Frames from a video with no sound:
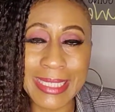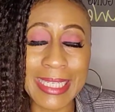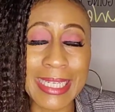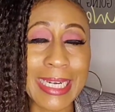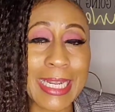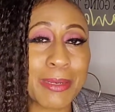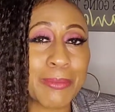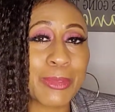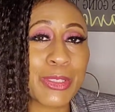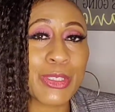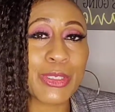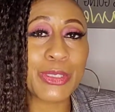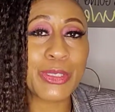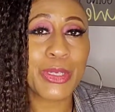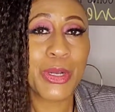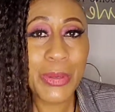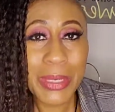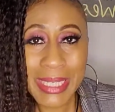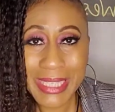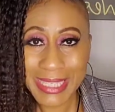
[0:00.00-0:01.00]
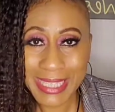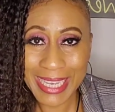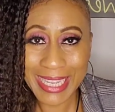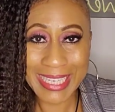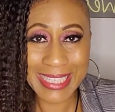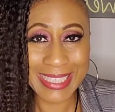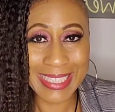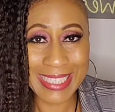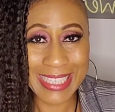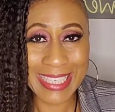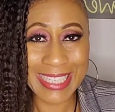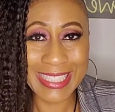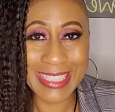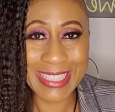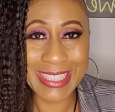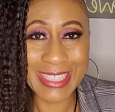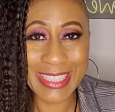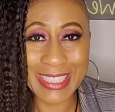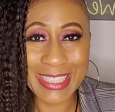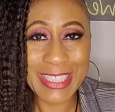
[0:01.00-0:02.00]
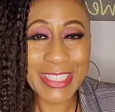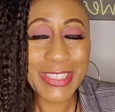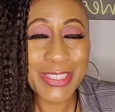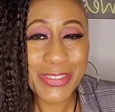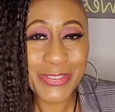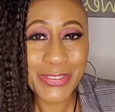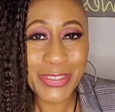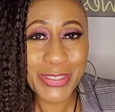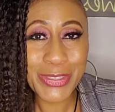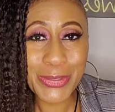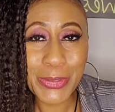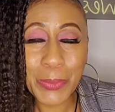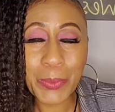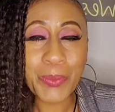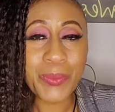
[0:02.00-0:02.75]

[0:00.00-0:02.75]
And I'm so excited to get into this interview.